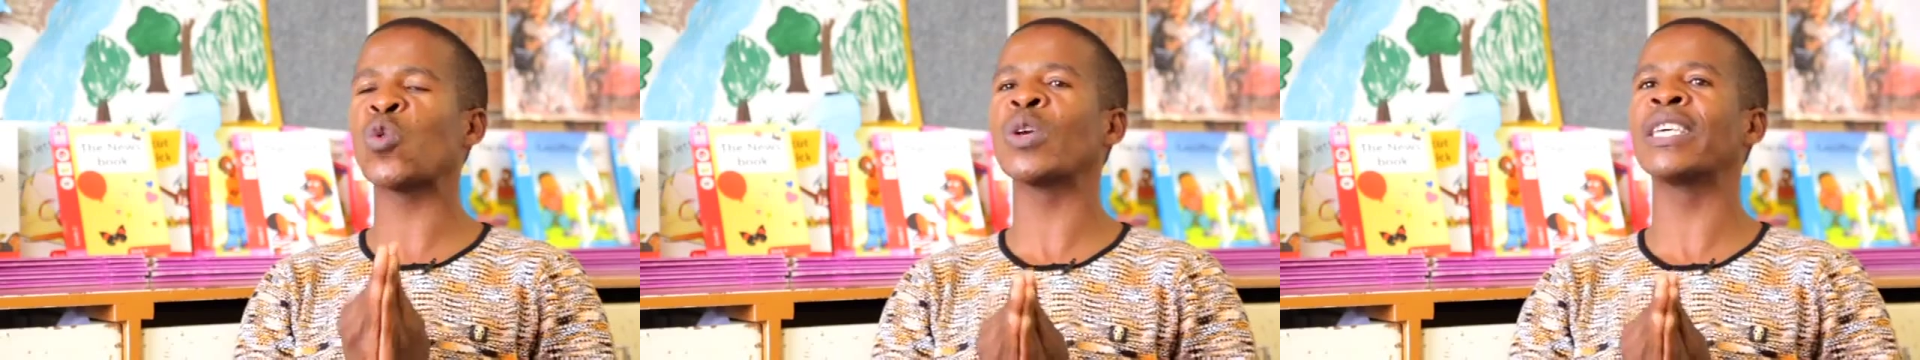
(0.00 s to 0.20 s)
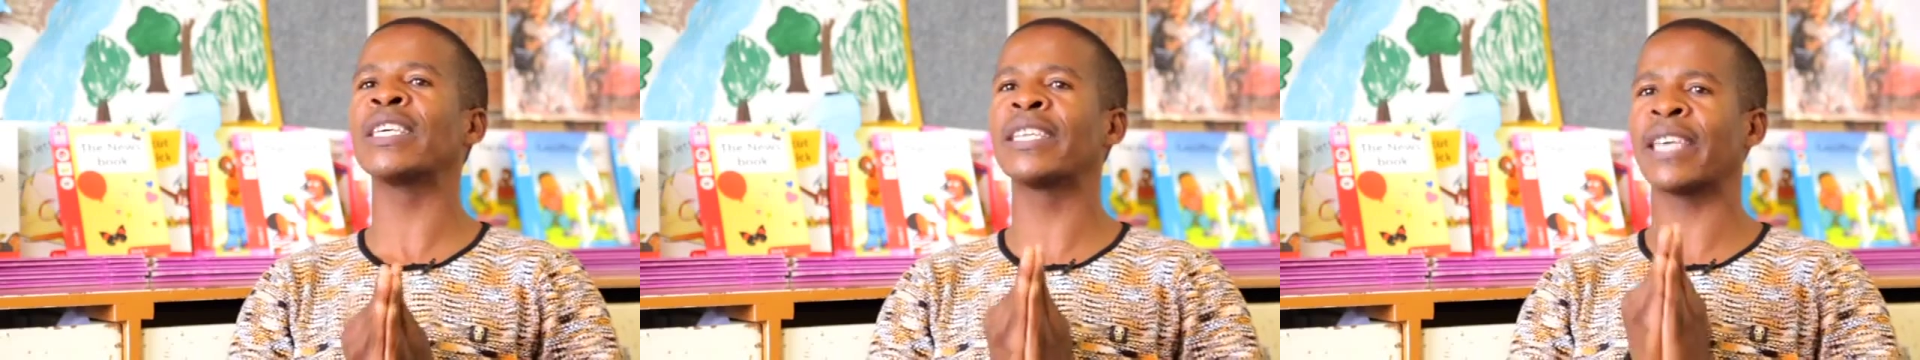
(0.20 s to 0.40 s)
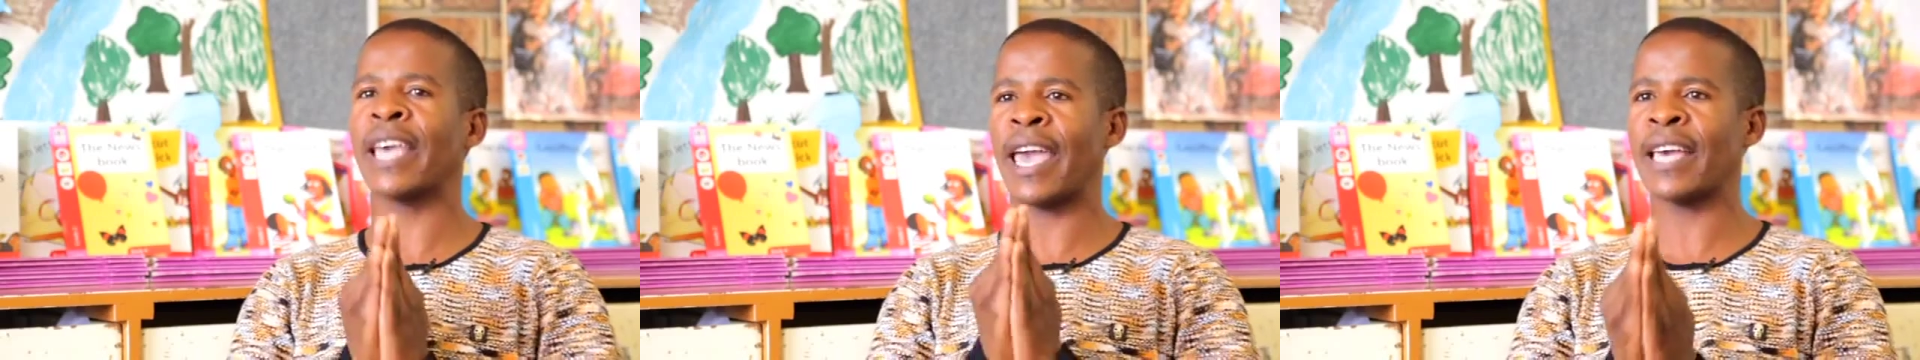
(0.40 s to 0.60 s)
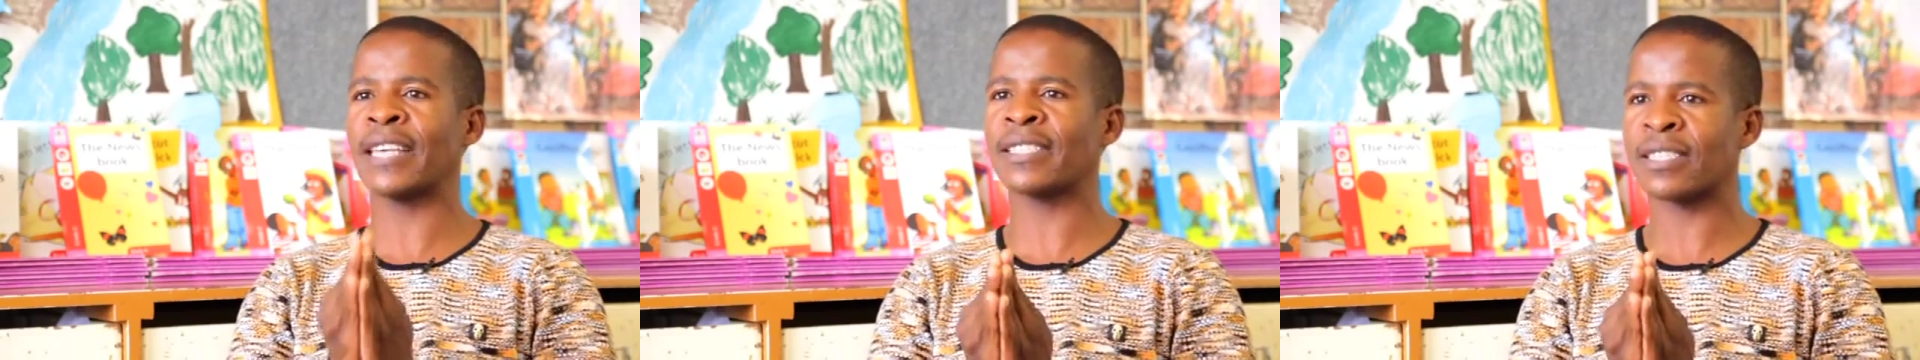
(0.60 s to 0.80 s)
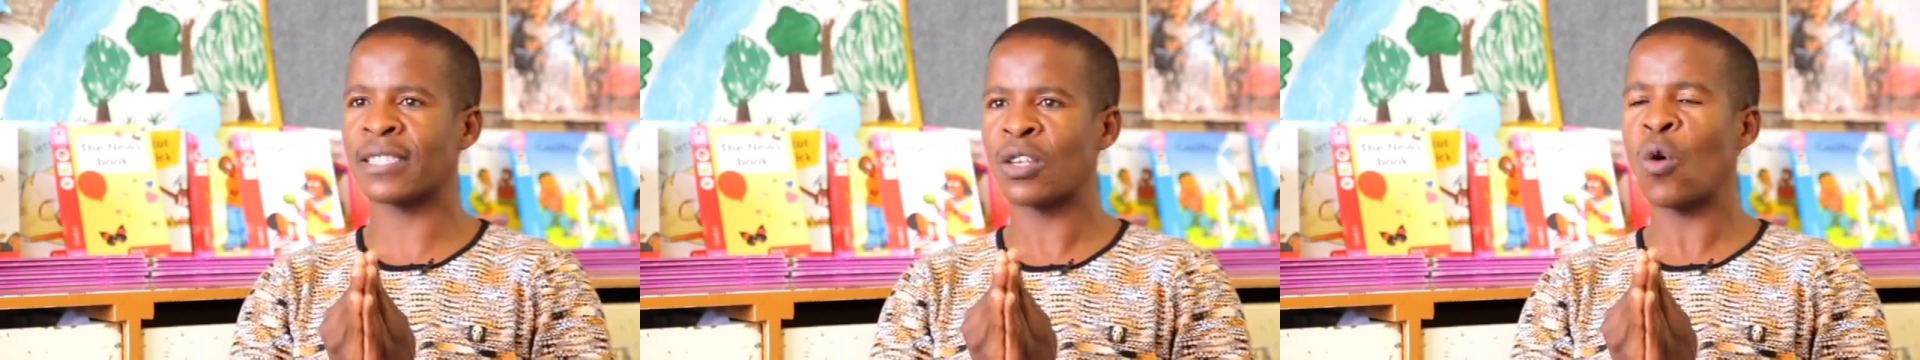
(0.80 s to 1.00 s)
to
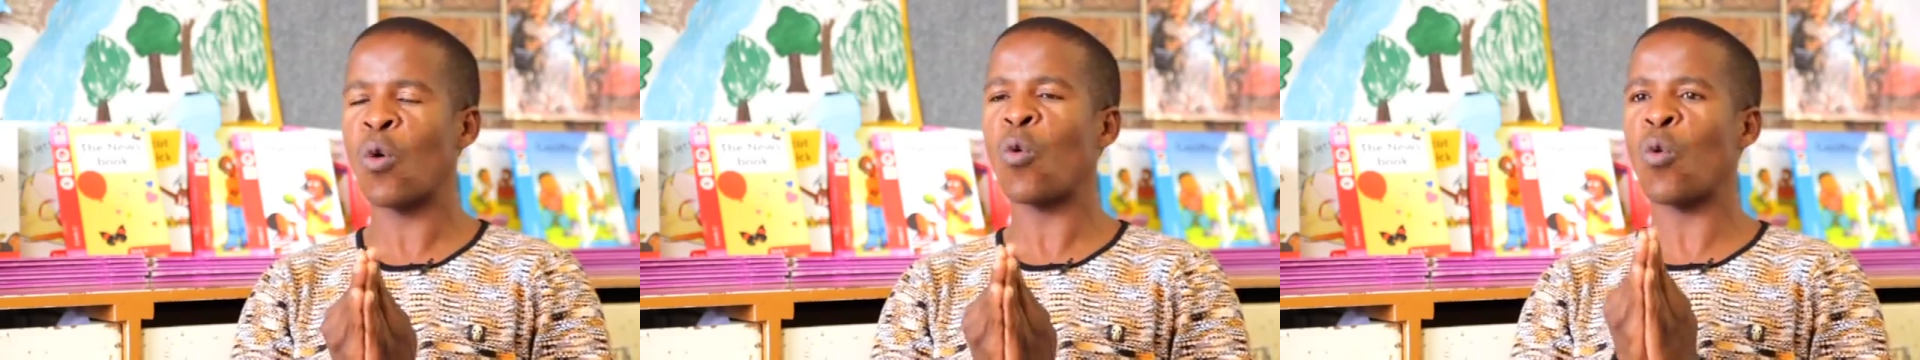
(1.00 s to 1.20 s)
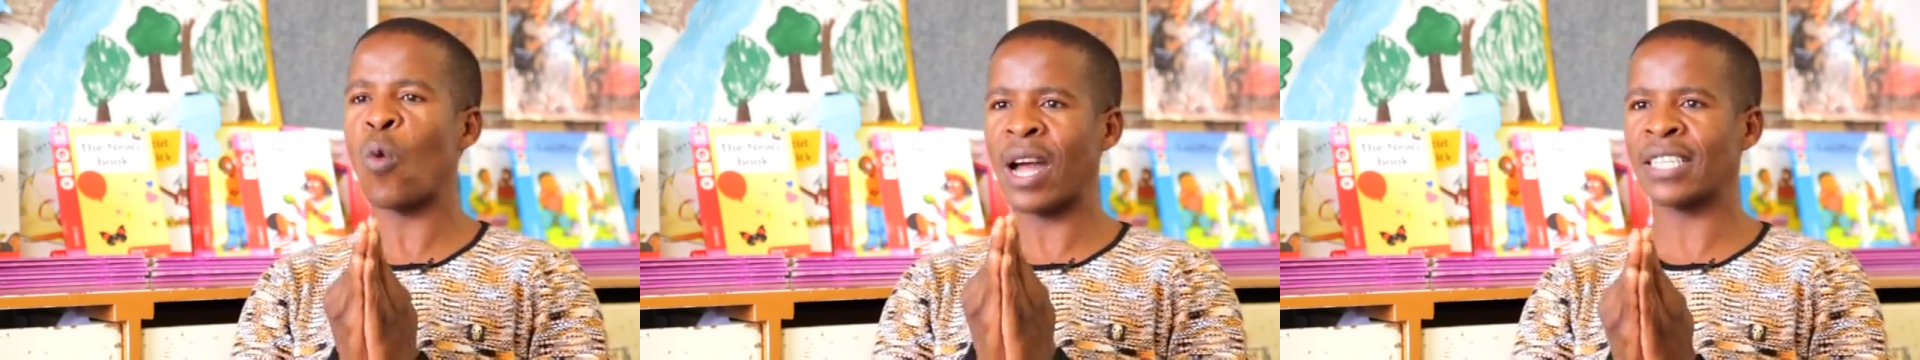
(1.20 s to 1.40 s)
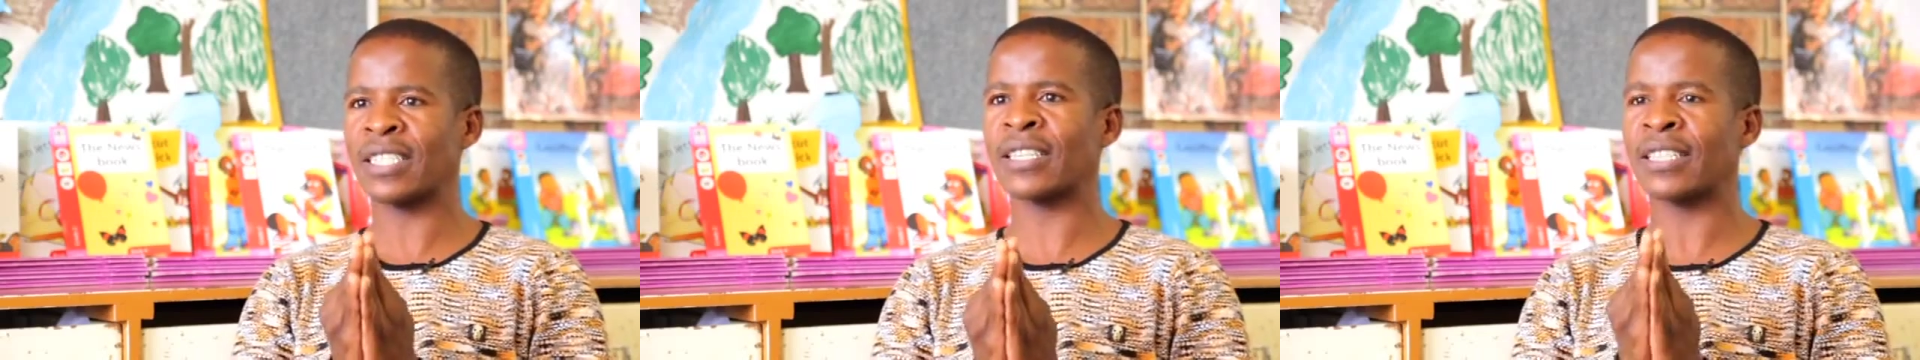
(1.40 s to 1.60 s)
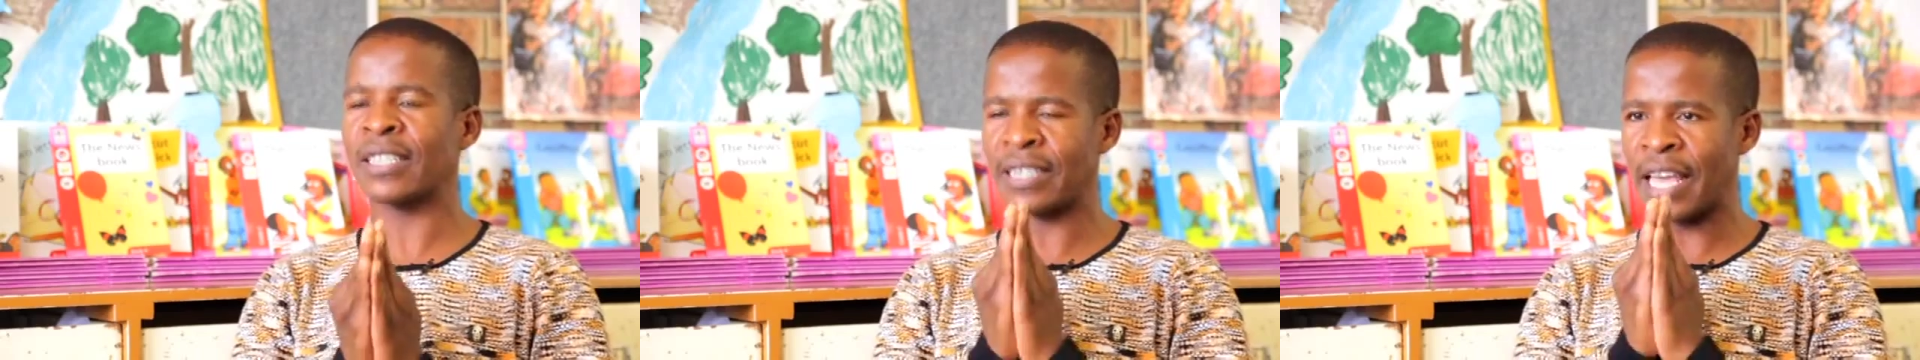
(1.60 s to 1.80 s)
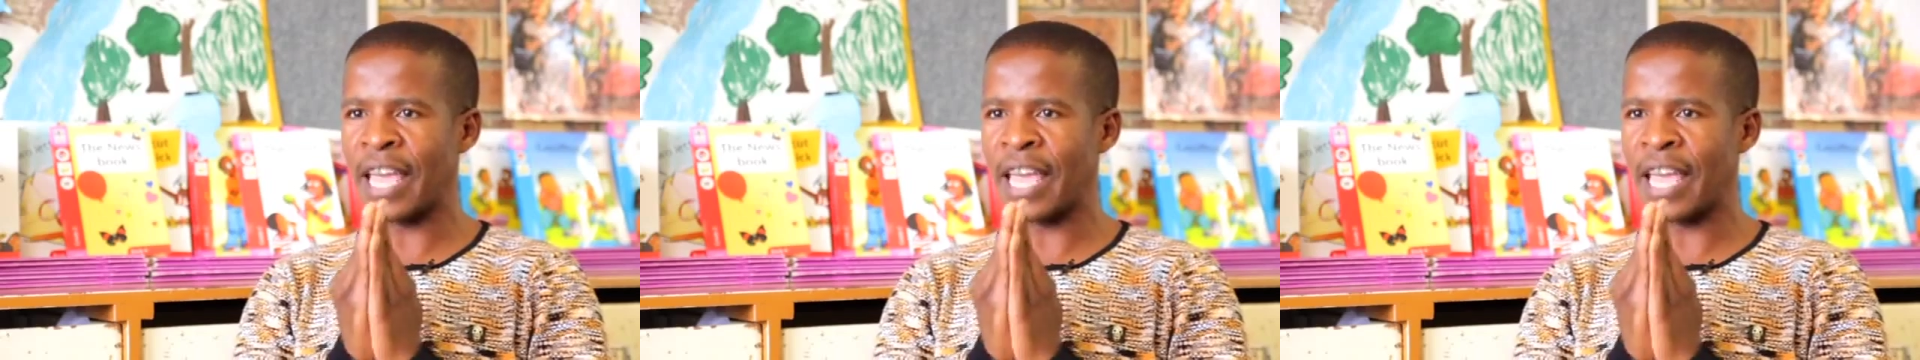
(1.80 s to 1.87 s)
guess what